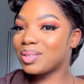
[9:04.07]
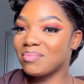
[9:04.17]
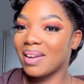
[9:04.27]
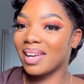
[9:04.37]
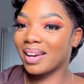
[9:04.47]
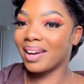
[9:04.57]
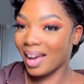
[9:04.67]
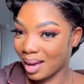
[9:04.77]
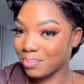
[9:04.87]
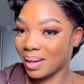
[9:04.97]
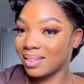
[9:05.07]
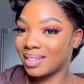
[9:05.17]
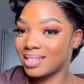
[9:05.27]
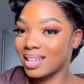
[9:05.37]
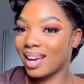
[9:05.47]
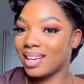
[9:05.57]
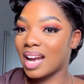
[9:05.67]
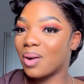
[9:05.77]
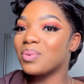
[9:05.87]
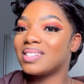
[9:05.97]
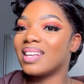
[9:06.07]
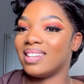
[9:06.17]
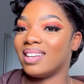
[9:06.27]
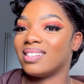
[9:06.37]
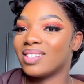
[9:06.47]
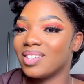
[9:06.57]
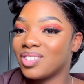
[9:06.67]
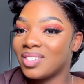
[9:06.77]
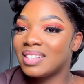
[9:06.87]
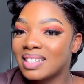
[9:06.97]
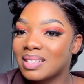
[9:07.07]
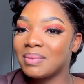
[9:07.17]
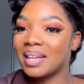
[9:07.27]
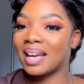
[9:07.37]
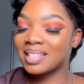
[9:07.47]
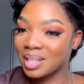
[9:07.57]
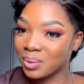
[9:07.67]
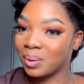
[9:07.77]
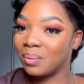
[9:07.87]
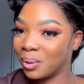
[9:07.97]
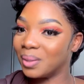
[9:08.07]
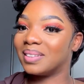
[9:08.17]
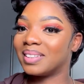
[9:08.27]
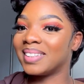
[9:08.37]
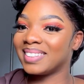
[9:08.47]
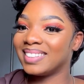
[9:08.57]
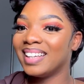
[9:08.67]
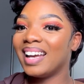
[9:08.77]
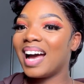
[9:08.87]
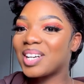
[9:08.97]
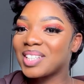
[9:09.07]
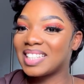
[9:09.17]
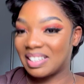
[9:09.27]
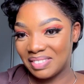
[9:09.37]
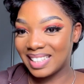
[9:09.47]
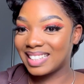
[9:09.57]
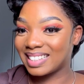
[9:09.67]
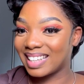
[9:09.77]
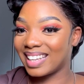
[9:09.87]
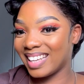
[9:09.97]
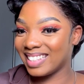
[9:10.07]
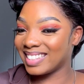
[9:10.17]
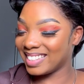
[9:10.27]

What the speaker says: to make her happy at this age, I would say yes, because she sees me as her role model. I would definitely say yes.